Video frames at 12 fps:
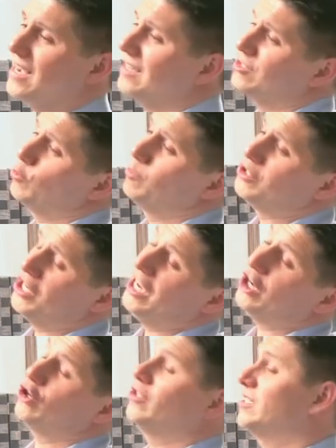got so much
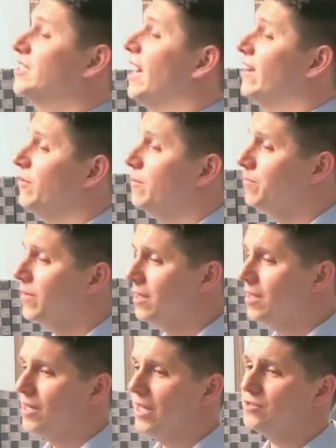anger inside of him.
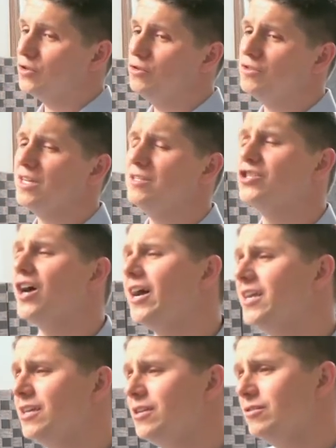And so you say,
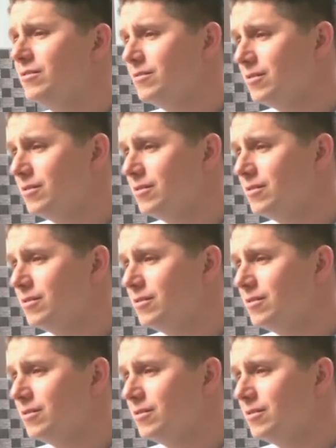Johnny,